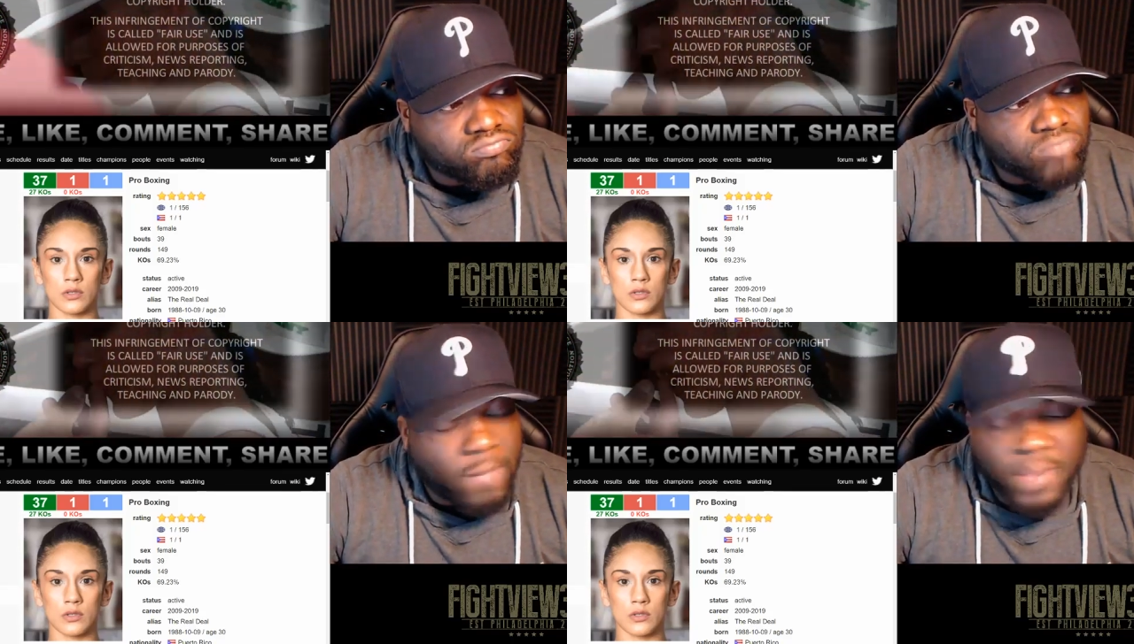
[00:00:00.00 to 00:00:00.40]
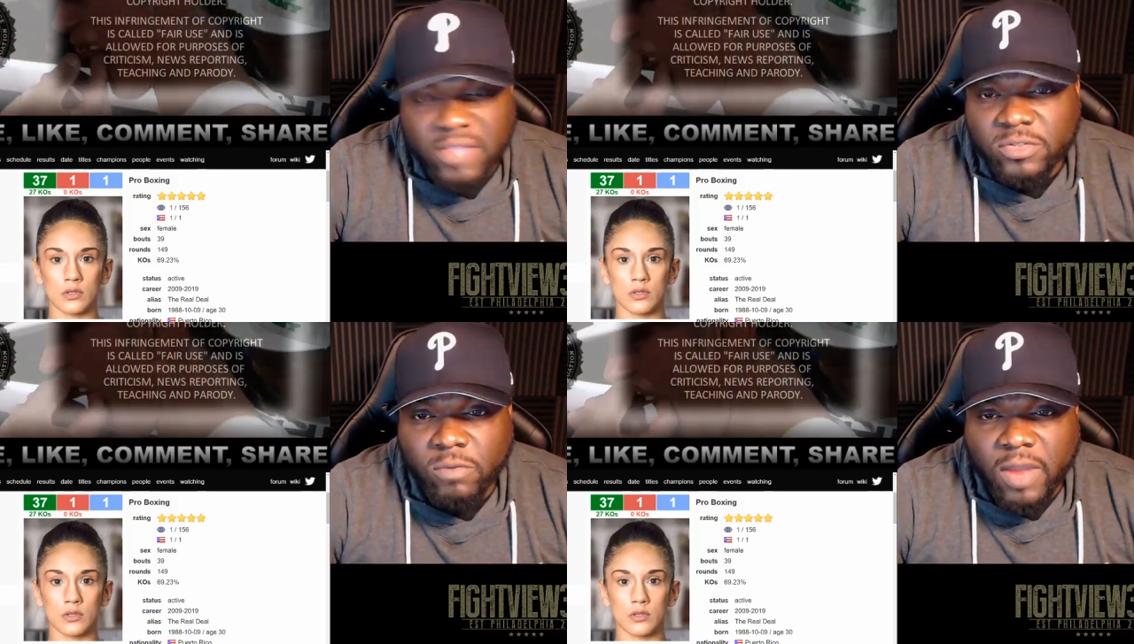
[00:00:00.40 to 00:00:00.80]

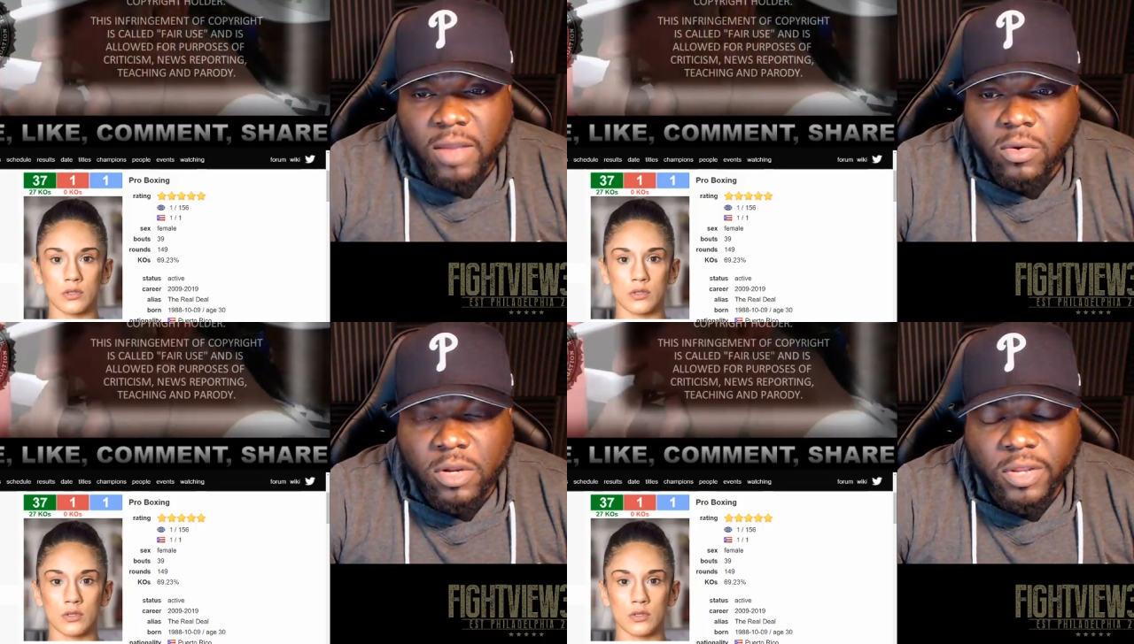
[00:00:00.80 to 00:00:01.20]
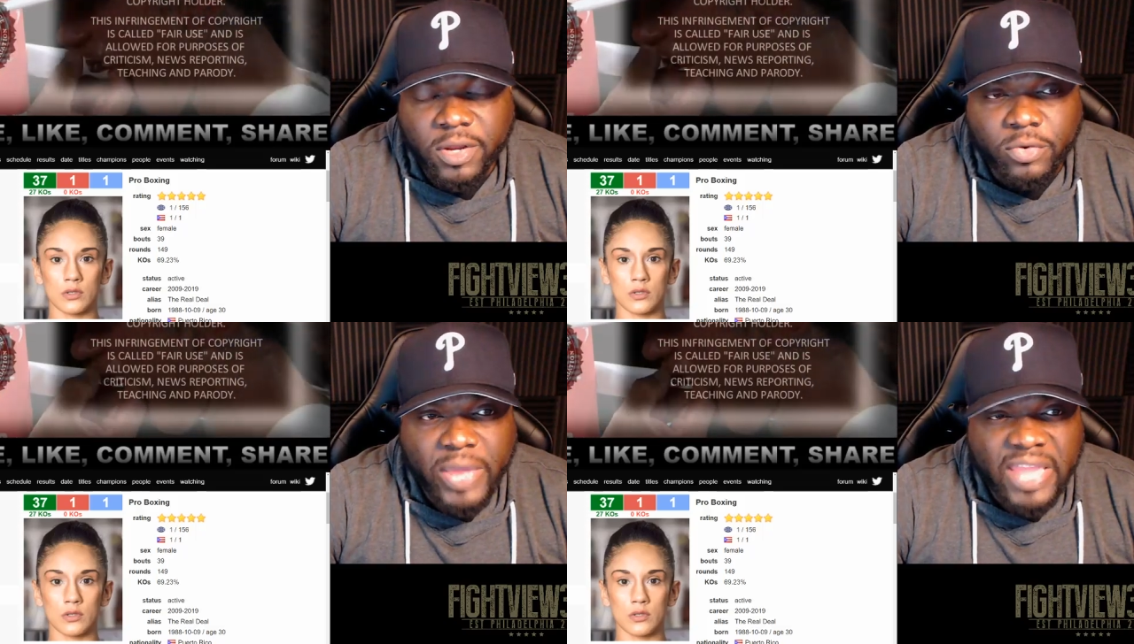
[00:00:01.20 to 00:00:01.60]
Speaker 1: Amanda Serrano, clear
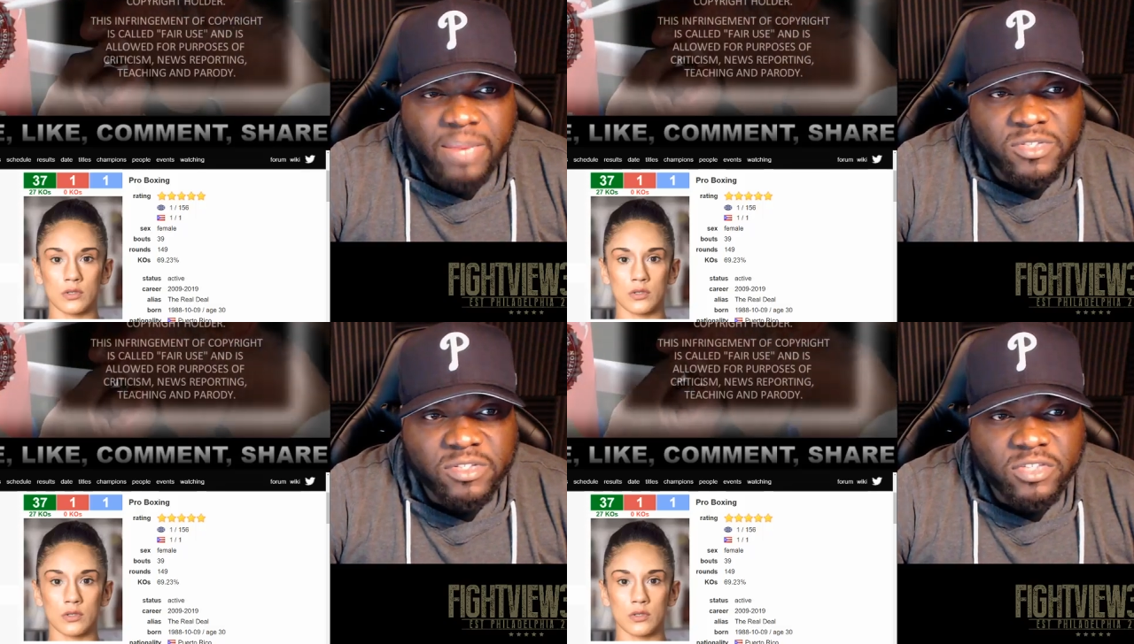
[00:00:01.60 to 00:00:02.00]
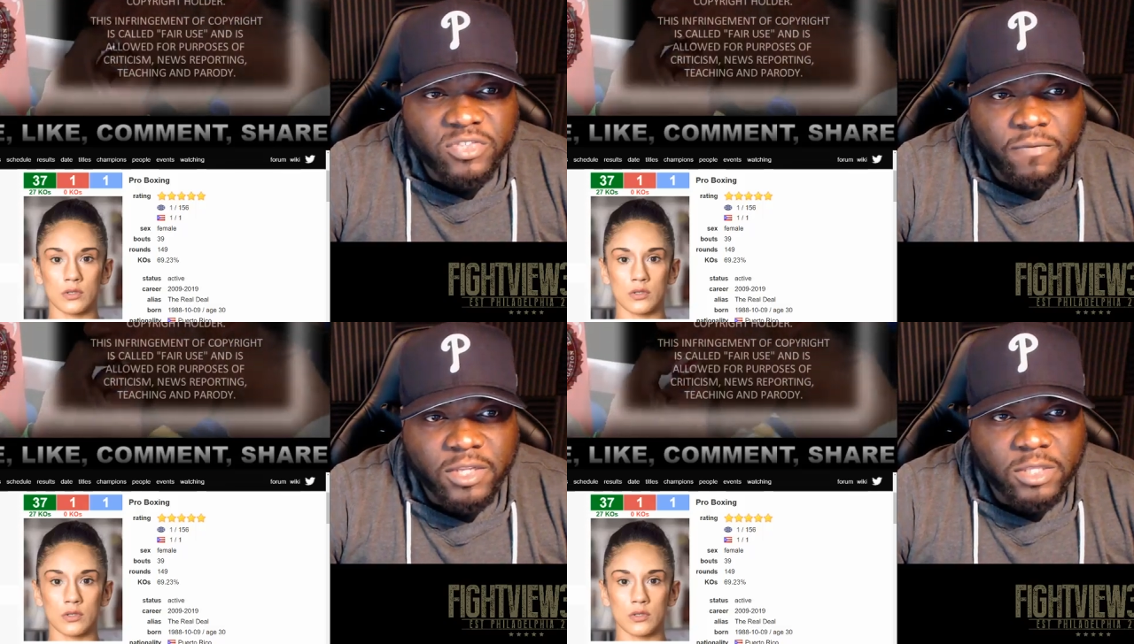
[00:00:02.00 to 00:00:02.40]
unanimous
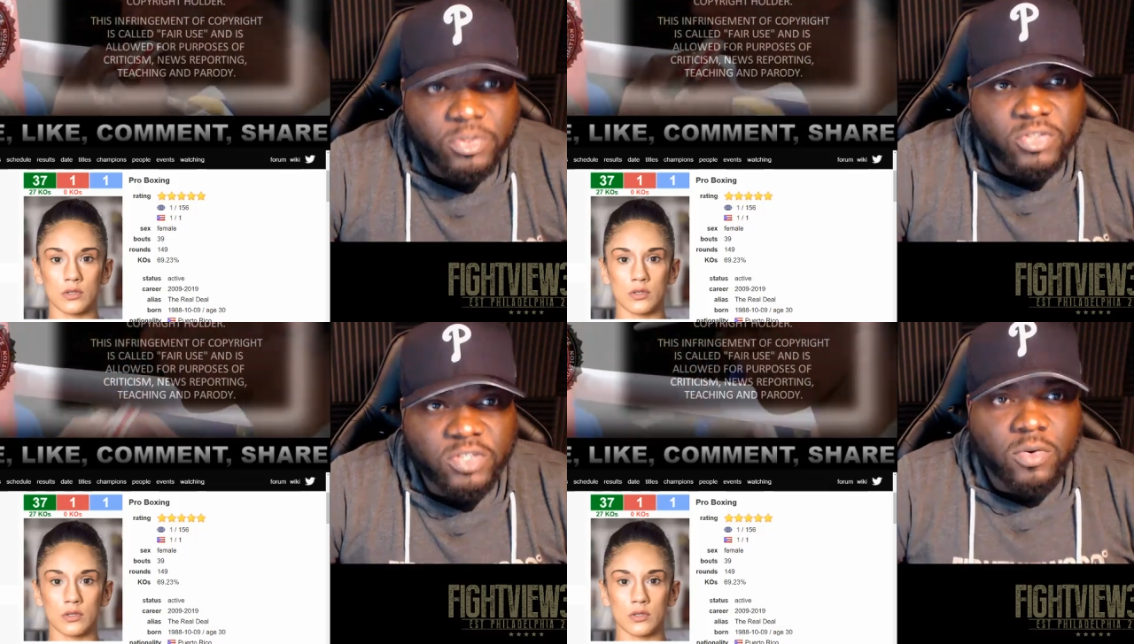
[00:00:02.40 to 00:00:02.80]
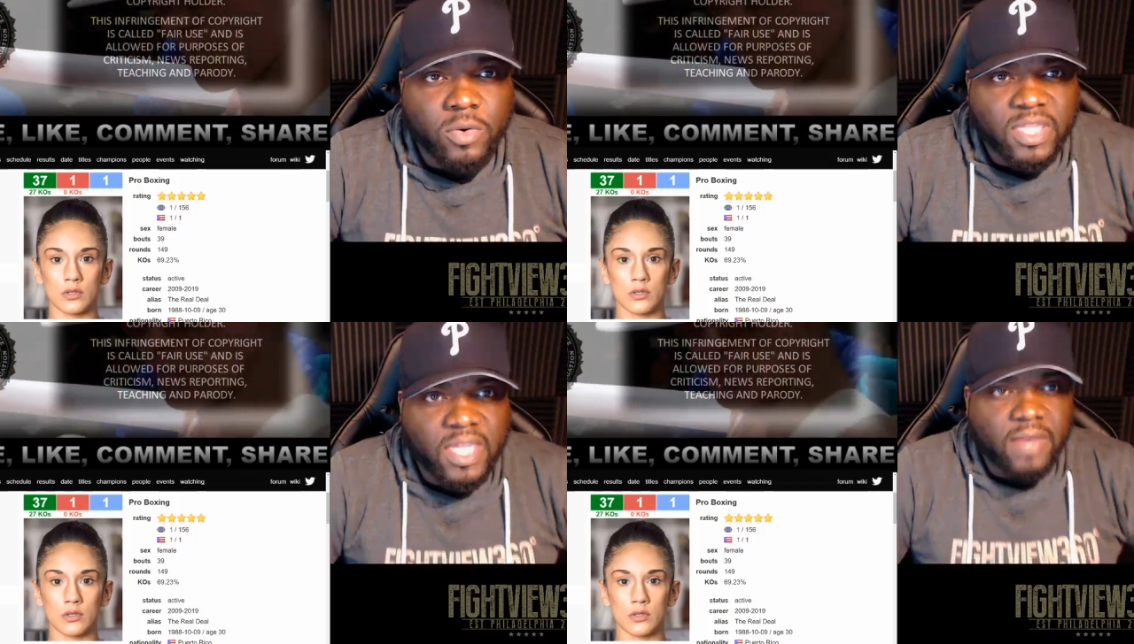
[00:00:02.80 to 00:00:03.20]
decision victory she's going
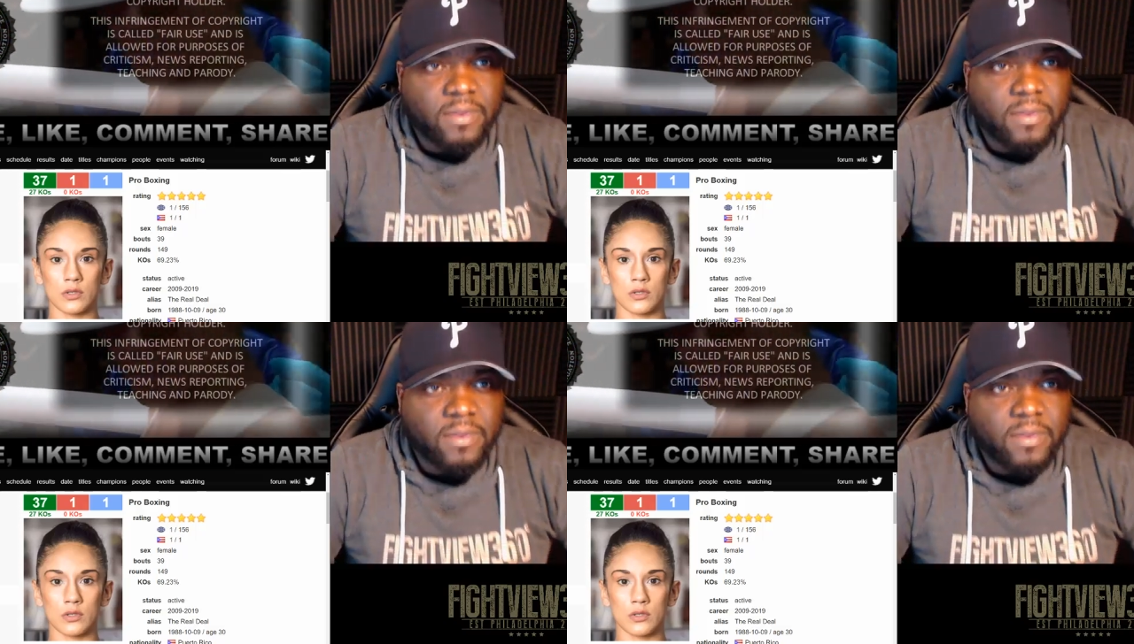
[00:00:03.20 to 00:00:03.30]
to get.